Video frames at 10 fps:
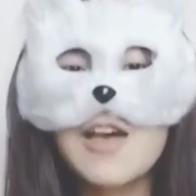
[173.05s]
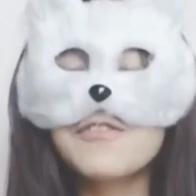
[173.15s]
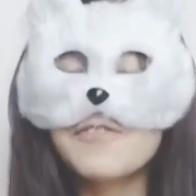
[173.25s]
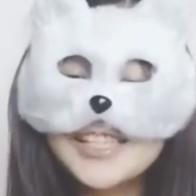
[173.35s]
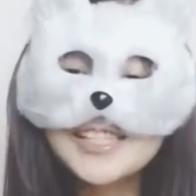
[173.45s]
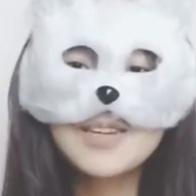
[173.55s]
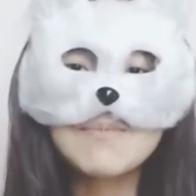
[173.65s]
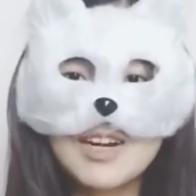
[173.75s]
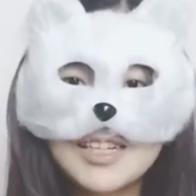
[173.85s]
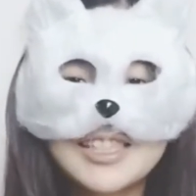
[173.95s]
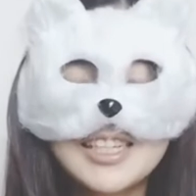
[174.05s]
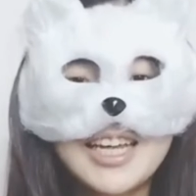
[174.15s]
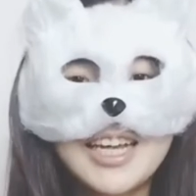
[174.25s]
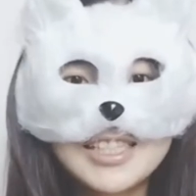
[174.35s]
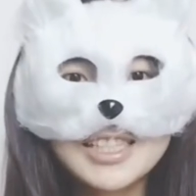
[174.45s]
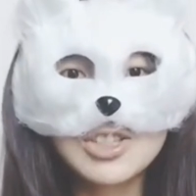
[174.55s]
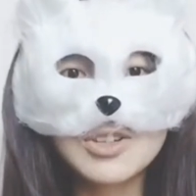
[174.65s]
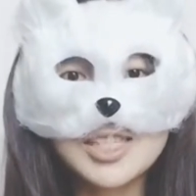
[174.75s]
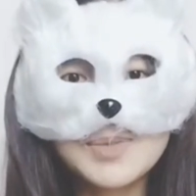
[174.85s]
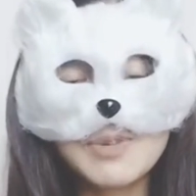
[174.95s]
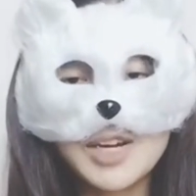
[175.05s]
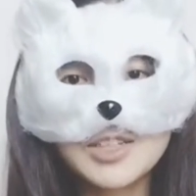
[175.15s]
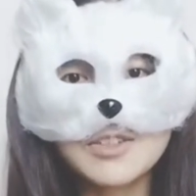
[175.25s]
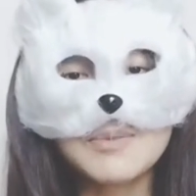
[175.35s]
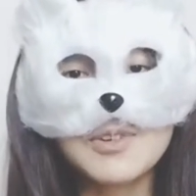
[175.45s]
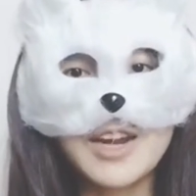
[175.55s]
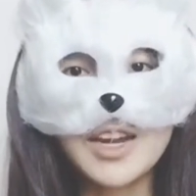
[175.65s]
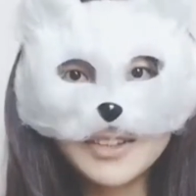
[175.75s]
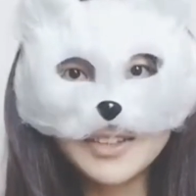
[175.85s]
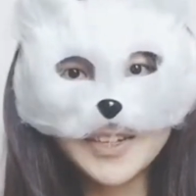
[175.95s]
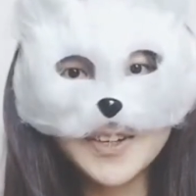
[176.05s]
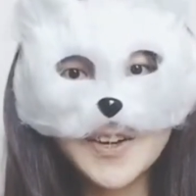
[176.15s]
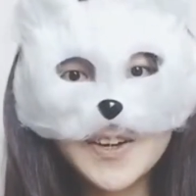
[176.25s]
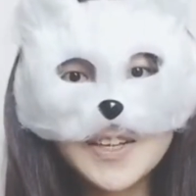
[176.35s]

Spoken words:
facing monthly antitrust pressure from the regulator,